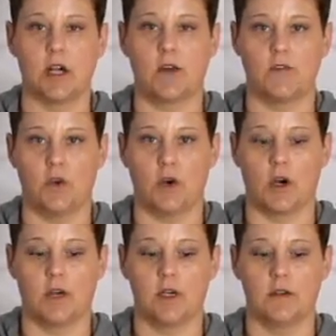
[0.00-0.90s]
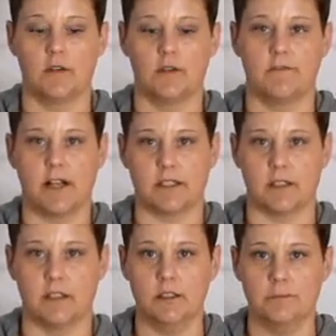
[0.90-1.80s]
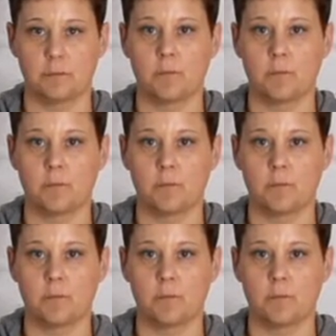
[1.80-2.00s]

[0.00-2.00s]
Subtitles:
of your vessel,